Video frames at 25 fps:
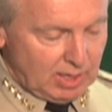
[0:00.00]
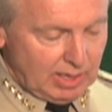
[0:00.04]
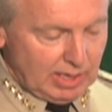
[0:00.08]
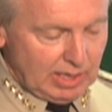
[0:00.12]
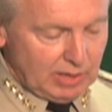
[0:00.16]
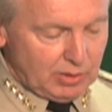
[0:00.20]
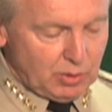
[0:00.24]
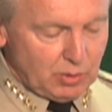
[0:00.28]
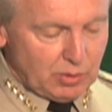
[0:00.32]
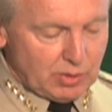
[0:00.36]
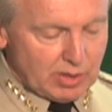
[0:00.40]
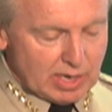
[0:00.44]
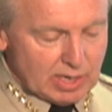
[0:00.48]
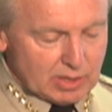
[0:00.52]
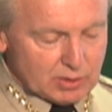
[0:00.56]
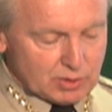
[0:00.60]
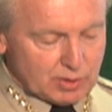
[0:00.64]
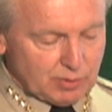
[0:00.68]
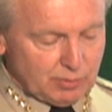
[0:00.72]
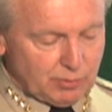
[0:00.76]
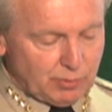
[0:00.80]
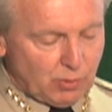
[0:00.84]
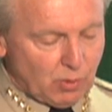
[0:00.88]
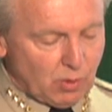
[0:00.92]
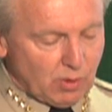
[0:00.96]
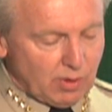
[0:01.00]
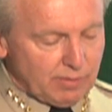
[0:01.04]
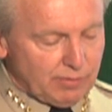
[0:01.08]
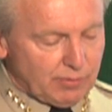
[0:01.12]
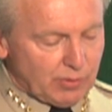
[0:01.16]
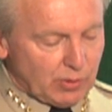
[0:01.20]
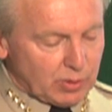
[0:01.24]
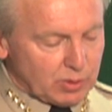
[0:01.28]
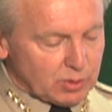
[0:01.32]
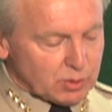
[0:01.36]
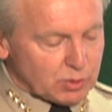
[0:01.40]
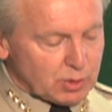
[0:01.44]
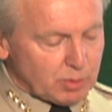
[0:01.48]
In 2004,
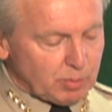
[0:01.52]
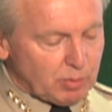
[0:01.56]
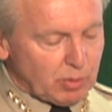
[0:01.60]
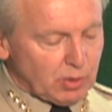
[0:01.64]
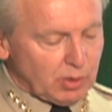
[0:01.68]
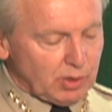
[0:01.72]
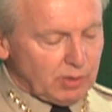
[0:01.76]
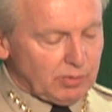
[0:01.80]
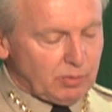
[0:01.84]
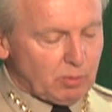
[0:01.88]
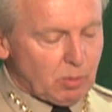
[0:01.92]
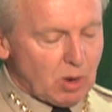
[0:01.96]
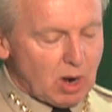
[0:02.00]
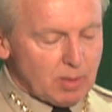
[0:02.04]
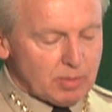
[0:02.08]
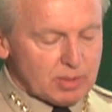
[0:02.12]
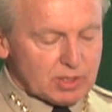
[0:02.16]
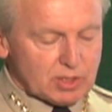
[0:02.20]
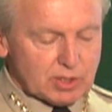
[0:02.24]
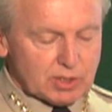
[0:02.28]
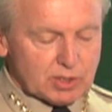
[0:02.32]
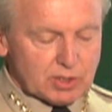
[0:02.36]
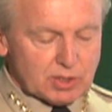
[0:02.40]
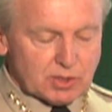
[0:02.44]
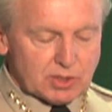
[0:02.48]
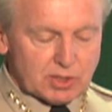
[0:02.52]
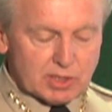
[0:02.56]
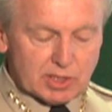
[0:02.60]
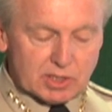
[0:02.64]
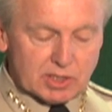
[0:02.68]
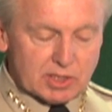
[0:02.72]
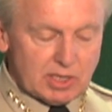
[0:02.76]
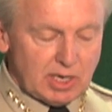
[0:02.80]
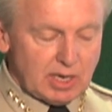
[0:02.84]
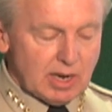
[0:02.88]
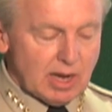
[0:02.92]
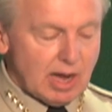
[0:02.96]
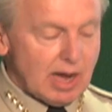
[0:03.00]
voters approved Proposition
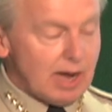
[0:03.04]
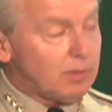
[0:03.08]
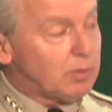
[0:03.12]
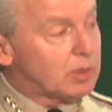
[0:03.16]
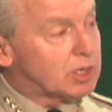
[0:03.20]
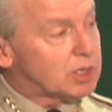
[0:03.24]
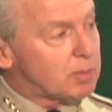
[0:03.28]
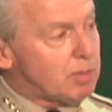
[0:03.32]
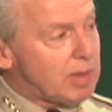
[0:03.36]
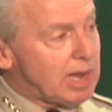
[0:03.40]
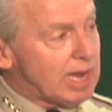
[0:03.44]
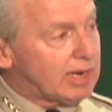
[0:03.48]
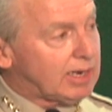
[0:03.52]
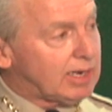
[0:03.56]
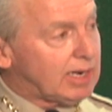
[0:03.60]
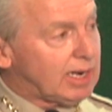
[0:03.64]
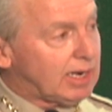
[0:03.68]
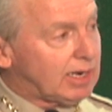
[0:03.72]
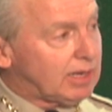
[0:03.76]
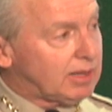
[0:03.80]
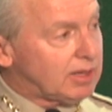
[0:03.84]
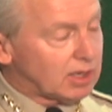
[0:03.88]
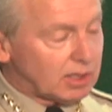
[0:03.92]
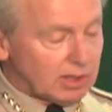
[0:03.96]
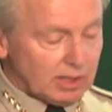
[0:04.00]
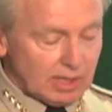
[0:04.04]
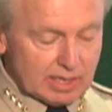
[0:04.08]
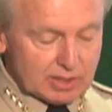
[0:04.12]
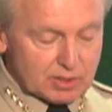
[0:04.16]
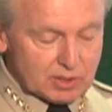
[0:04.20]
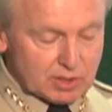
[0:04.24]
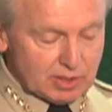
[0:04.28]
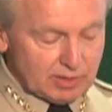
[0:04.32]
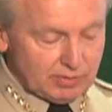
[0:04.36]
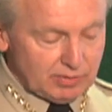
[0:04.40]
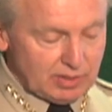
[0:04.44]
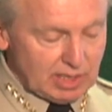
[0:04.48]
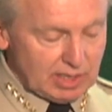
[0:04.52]
69, which mandated the
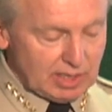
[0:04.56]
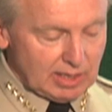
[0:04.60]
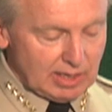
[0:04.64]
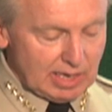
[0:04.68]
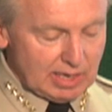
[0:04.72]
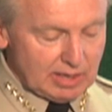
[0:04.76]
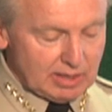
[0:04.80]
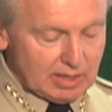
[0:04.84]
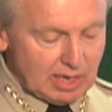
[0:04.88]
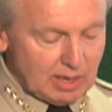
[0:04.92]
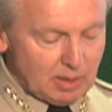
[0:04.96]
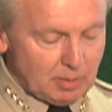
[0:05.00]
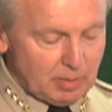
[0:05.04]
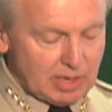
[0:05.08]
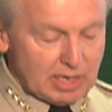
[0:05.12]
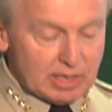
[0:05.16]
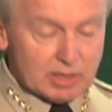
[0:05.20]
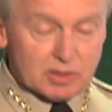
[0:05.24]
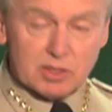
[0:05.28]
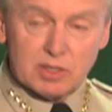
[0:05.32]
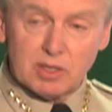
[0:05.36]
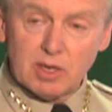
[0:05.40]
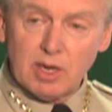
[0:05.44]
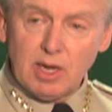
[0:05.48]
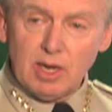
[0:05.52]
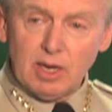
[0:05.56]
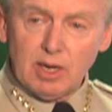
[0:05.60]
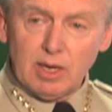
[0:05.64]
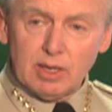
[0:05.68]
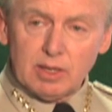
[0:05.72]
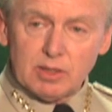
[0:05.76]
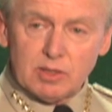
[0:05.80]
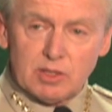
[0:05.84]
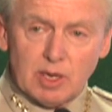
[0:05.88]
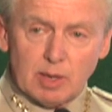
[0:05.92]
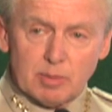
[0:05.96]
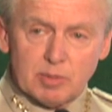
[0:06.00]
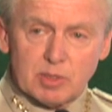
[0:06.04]
collection of DNA database.
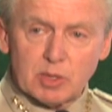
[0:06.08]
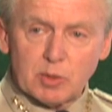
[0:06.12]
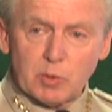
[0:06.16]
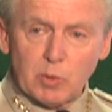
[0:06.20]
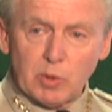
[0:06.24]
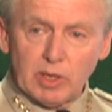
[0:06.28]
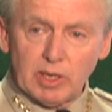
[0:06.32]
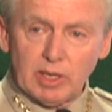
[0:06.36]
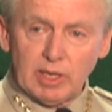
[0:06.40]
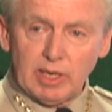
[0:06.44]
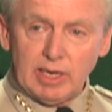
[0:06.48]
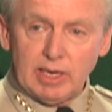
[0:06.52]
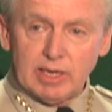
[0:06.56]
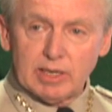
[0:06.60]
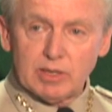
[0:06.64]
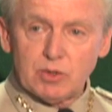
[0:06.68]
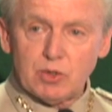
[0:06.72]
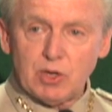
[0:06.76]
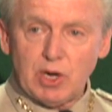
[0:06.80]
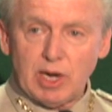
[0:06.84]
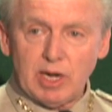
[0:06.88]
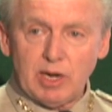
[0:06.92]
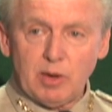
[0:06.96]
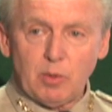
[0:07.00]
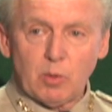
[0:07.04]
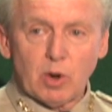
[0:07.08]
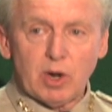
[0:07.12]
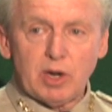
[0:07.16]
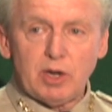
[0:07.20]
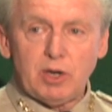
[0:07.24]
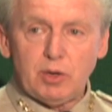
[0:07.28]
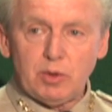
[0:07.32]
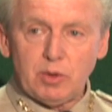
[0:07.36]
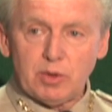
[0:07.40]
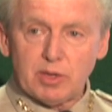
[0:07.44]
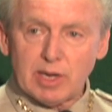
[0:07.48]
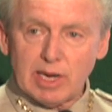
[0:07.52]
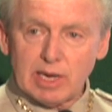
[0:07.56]
Subsequently, in January
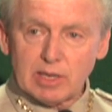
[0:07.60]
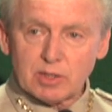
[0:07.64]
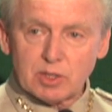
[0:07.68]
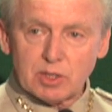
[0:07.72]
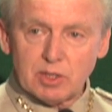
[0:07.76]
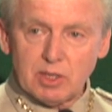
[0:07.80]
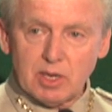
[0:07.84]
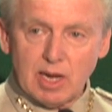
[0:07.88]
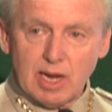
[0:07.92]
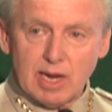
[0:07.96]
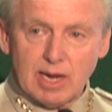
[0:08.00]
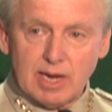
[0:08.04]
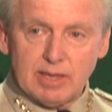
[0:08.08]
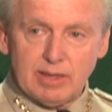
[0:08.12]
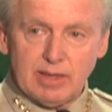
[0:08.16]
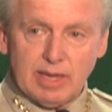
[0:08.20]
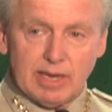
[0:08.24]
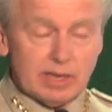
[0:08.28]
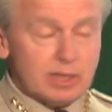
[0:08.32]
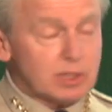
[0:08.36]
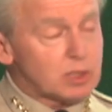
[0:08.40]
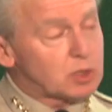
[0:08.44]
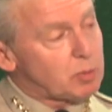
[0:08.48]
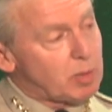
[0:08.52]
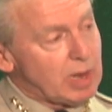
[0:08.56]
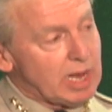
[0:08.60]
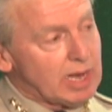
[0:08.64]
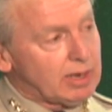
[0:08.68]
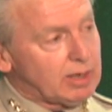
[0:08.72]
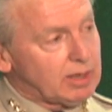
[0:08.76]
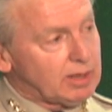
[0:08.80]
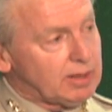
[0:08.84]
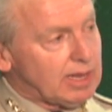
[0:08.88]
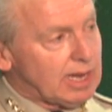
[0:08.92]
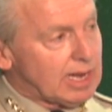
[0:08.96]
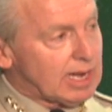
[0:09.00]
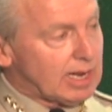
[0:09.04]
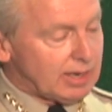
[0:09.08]
2009, they
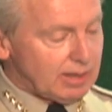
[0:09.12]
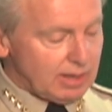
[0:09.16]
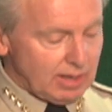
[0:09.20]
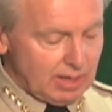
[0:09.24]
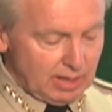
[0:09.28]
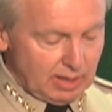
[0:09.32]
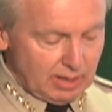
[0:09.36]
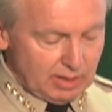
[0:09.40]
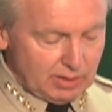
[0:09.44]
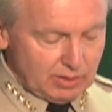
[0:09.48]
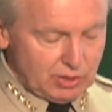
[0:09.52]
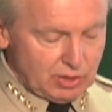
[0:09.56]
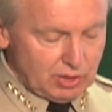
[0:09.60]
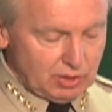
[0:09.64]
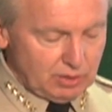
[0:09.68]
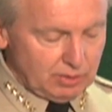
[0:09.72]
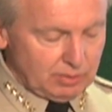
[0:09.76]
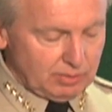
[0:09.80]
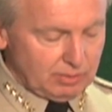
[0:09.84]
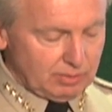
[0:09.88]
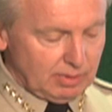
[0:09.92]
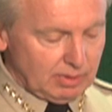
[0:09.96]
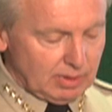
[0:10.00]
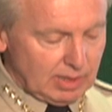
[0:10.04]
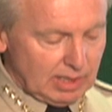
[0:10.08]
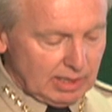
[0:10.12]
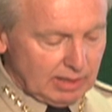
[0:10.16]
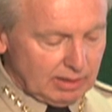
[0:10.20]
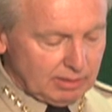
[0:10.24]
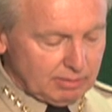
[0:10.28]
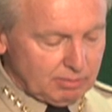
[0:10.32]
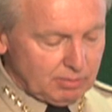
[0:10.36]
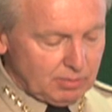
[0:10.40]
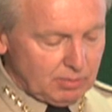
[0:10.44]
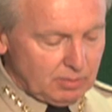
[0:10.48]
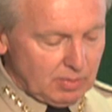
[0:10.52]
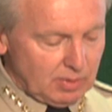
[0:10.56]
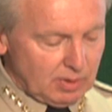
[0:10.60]
expanded that to
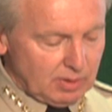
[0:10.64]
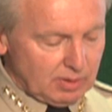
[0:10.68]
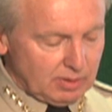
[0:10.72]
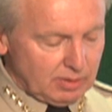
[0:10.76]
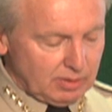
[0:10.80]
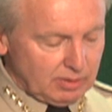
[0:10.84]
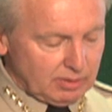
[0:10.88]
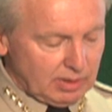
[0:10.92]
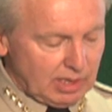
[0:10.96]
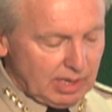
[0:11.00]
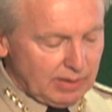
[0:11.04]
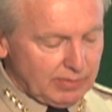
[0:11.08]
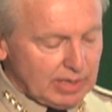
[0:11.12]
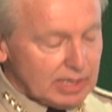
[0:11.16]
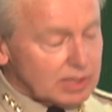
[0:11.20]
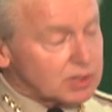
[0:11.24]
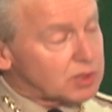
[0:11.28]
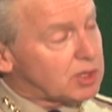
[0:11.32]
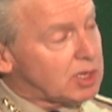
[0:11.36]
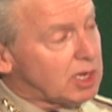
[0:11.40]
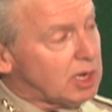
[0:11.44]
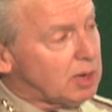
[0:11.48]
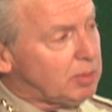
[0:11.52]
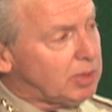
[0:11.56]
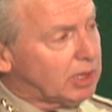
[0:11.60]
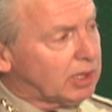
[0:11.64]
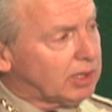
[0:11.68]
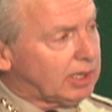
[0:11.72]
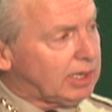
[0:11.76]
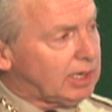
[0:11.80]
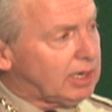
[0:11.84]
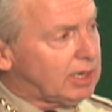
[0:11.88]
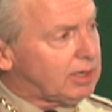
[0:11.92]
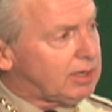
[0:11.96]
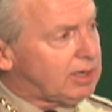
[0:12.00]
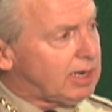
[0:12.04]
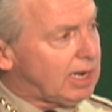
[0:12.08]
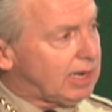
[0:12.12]
giving us the
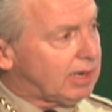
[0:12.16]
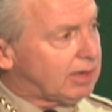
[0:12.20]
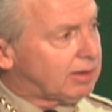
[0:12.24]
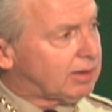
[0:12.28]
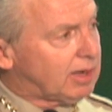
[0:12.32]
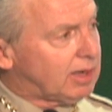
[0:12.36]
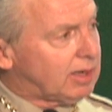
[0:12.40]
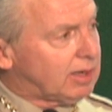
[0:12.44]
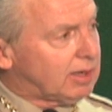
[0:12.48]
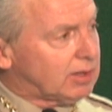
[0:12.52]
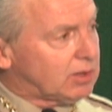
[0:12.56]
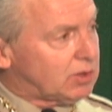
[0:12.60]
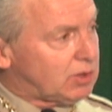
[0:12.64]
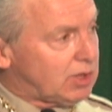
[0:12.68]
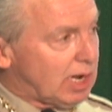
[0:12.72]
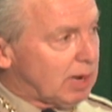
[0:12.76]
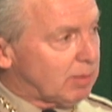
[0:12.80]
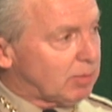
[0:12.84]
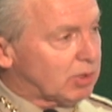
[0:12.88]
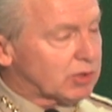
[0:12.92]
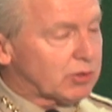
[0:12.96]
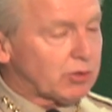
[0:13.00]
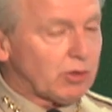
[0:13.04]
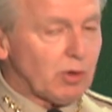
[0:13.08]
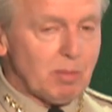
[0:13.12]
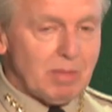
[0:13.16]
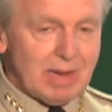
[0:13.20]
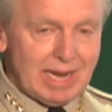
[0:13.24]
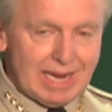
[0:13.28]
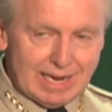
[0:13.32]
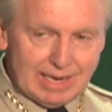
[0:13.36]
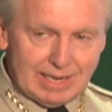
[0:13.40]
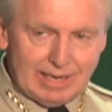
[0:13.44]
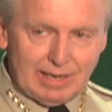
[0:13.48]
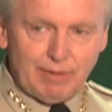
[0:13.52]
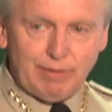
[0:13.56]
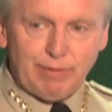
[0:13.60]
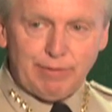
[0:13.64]
ability to take samples from
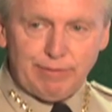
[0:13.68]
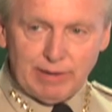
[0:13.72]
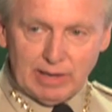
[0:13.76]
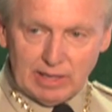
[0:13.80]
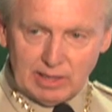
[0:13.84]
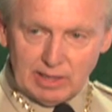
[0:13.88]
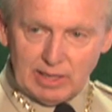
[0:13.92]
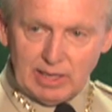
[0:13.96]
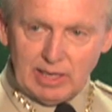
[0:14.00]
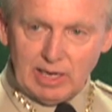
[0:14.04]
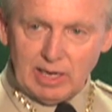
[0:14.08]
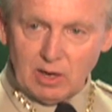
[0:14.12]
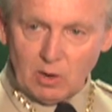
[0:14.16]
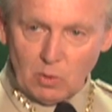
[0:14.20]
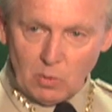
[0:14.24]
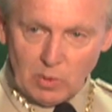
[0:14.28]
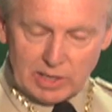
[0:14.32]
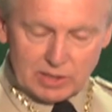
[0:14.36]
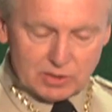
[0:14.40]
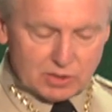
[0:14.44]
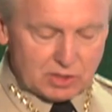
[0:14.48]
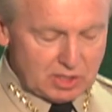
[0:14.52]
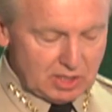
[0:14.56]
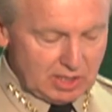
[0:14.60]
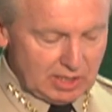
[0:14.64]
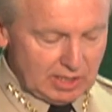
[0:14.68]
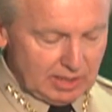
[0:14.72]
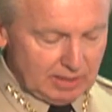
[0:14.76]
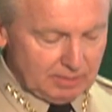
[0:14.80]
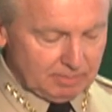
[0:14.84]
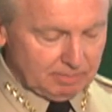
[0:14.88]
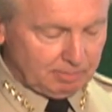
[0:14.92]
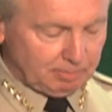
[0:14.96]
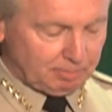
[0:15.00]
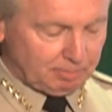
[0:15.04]
any felony arrestee.